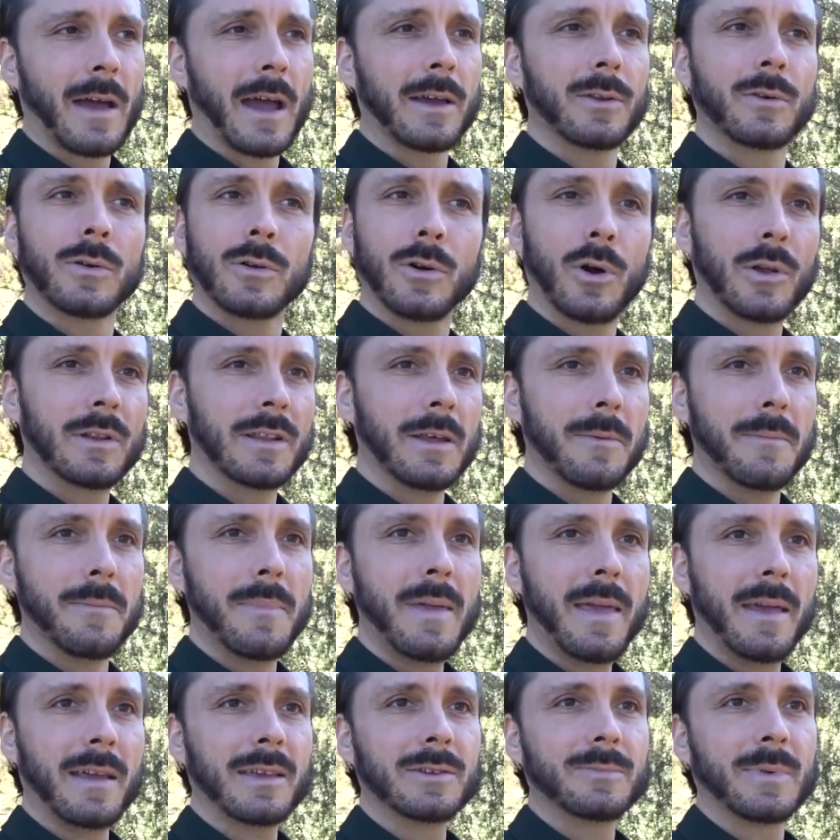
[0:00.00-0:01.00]
I don't call them
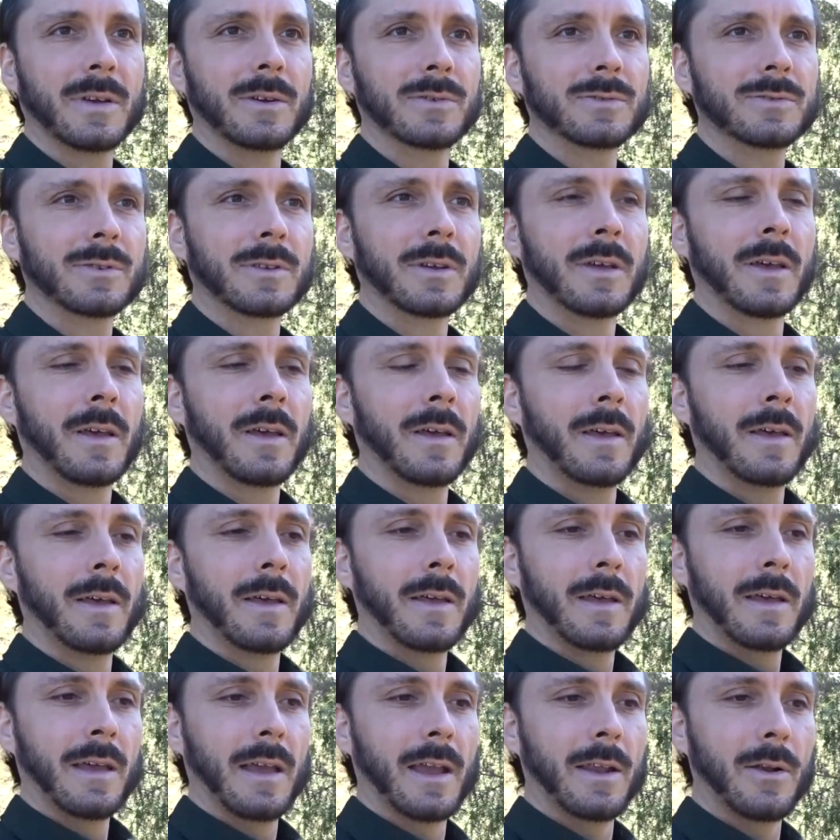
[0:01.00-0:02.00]
beings because,
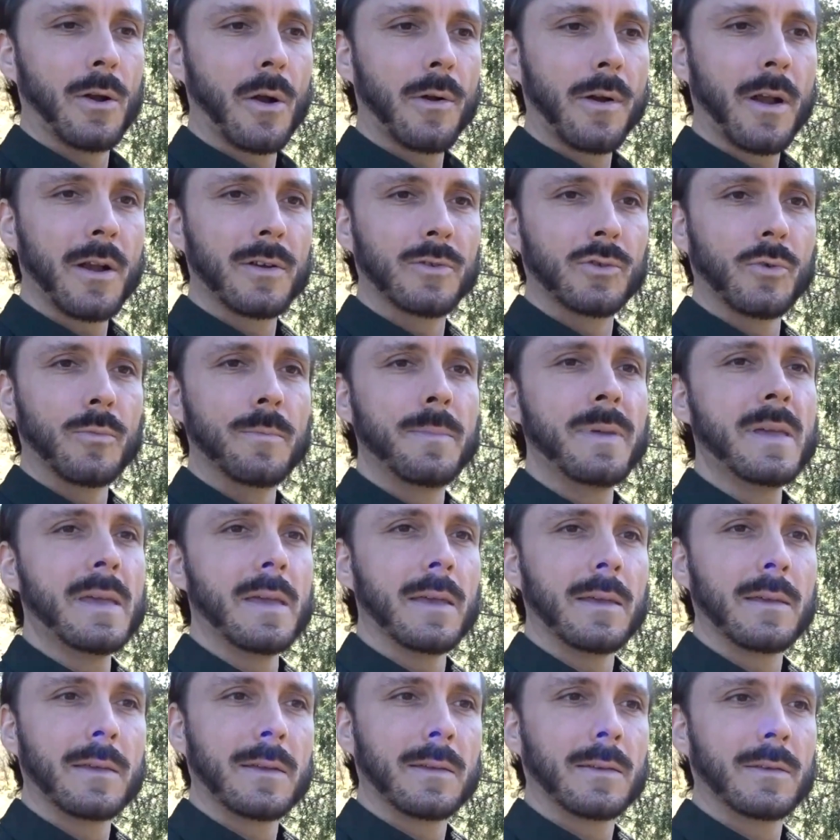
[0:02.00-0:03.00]
in order to
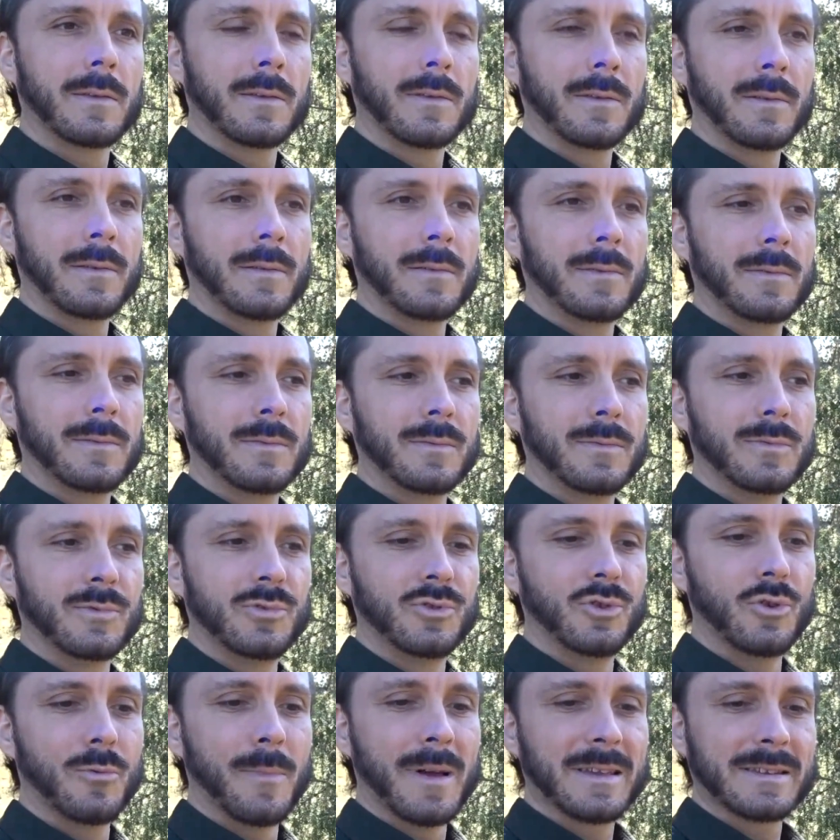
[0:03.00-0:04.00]
be,
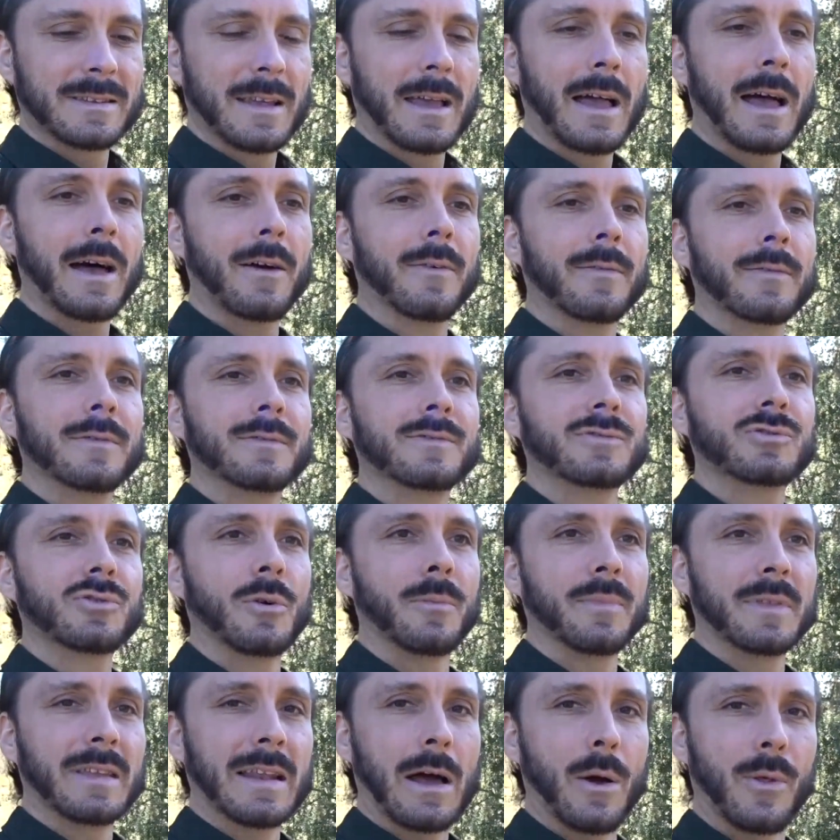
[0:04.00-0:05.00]
you must have
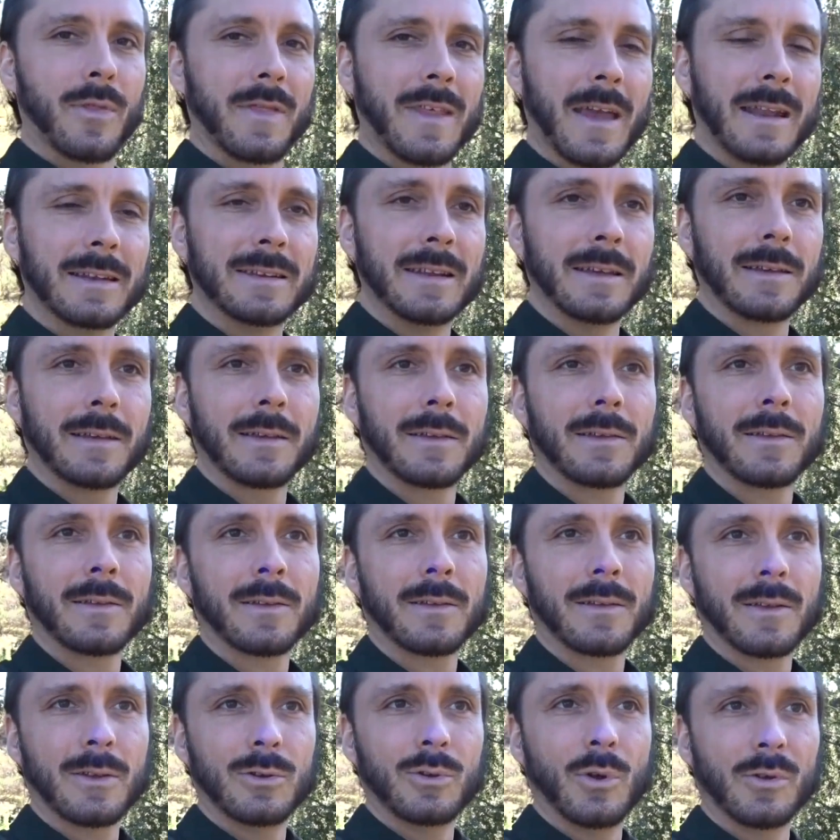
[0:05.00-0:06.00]
something authentic,
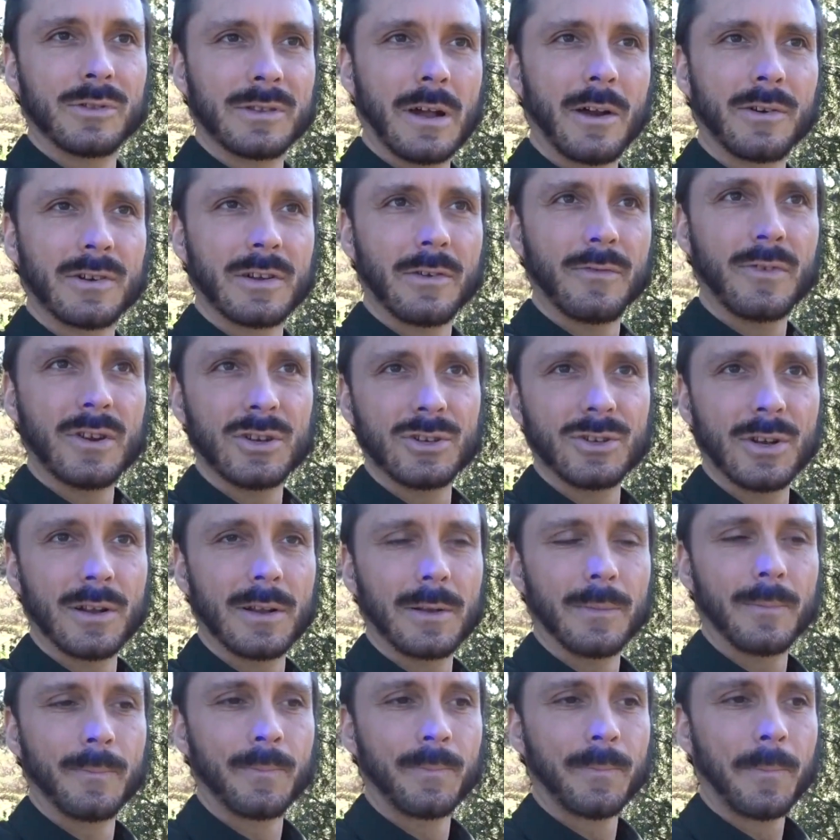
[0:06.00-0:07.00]
not
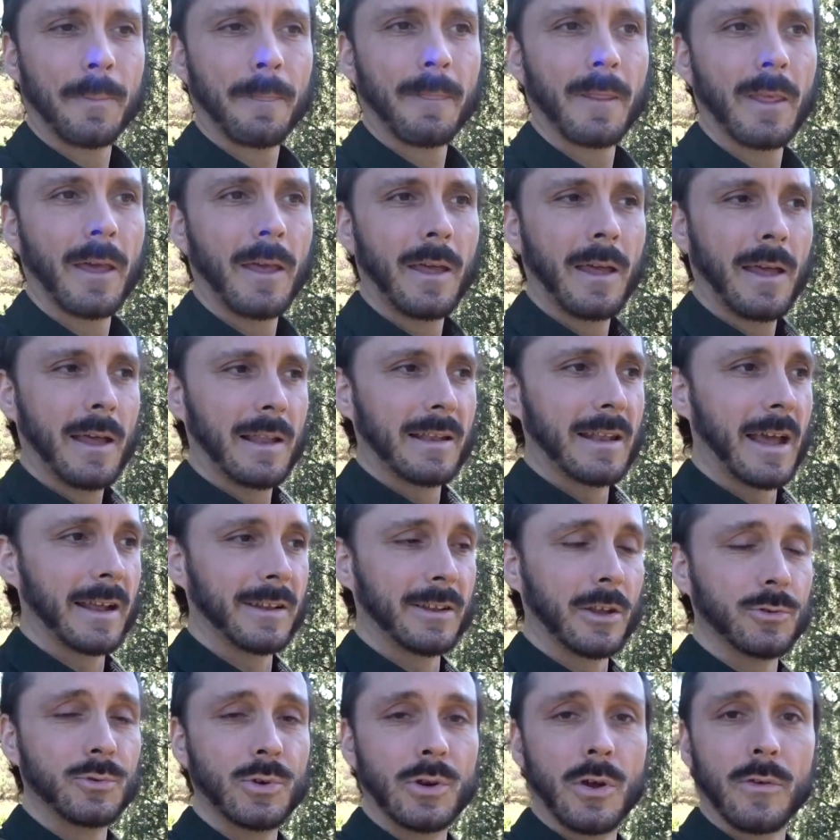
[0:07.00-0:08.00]
artificial,
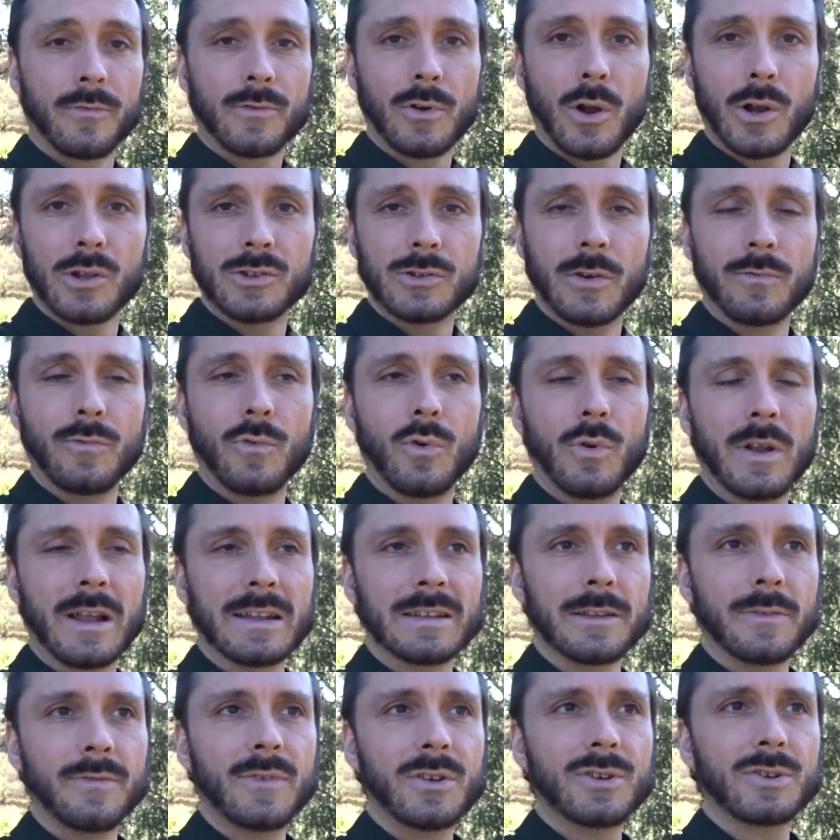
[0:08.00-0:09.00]
like the tree of knowledge of good
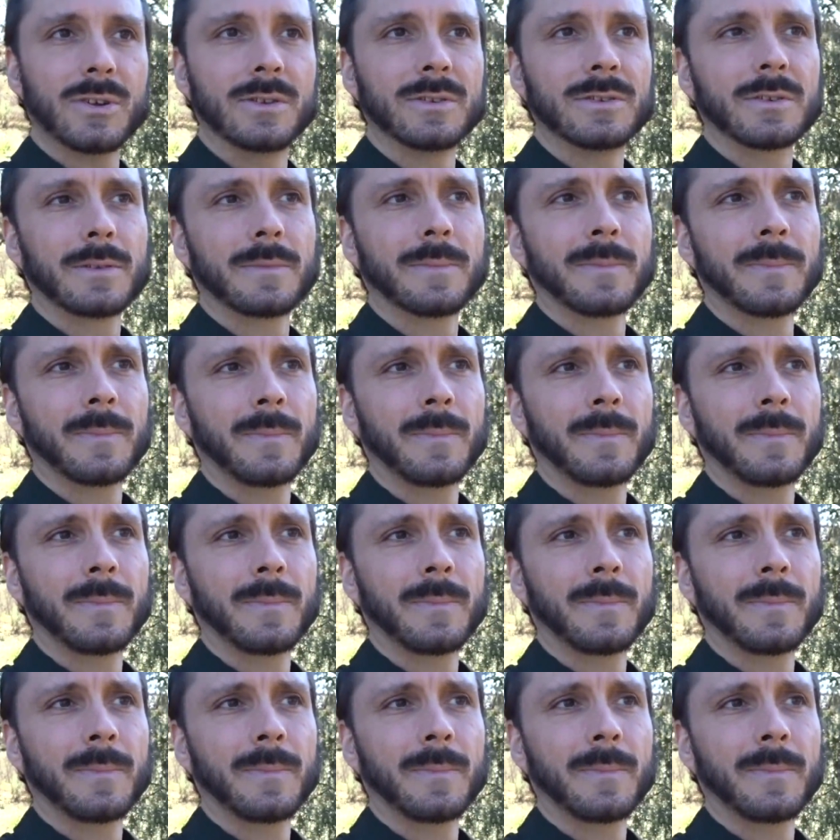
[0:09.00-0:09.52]
and deficient.